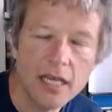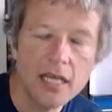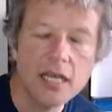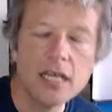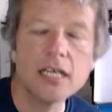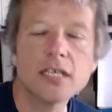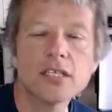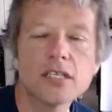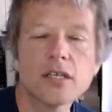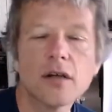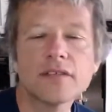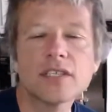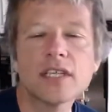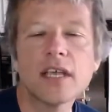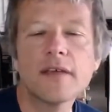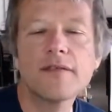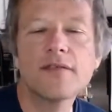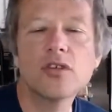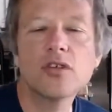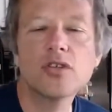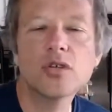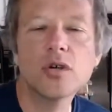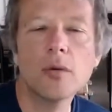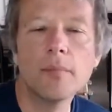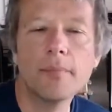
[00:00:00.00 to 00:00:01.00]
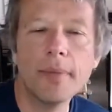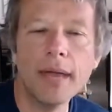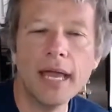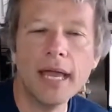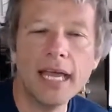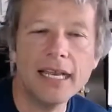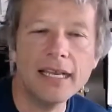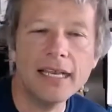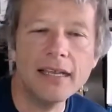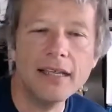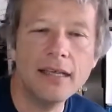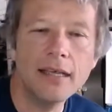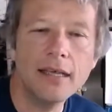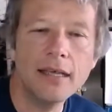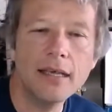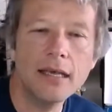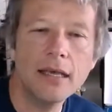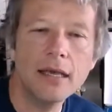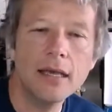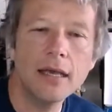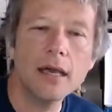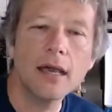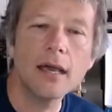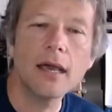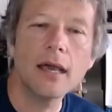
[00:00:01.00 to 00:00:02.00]
Because obviously if you do a bend
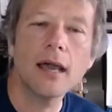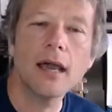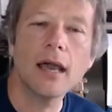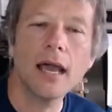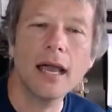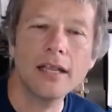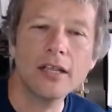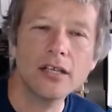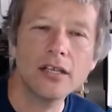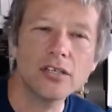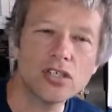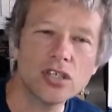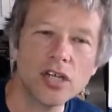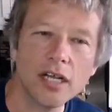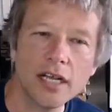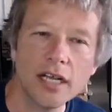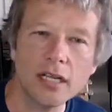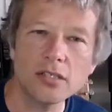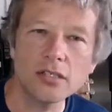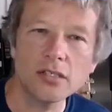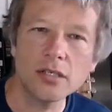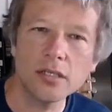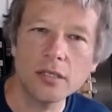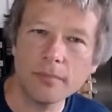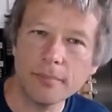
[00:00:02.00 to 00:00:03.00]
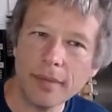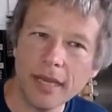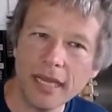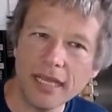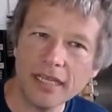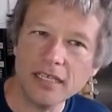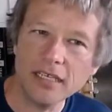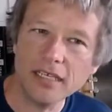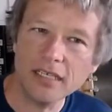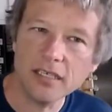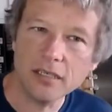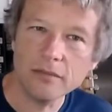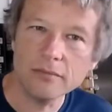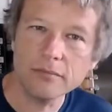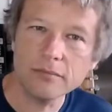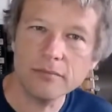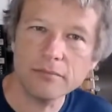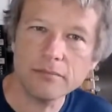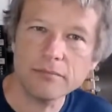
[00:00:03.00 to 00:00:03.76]
and you're trying to do the bend and you're